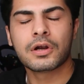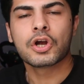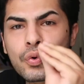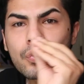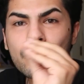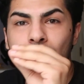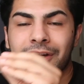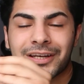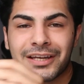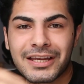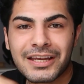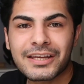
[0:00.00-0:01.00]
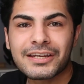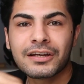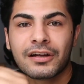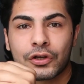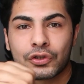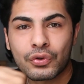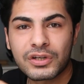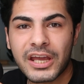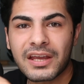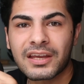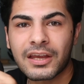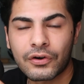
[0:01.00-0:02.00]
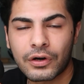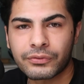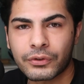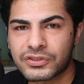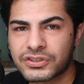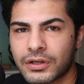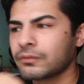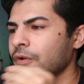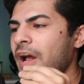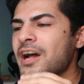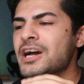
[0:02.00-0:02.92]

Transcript: You need to take care of yourself.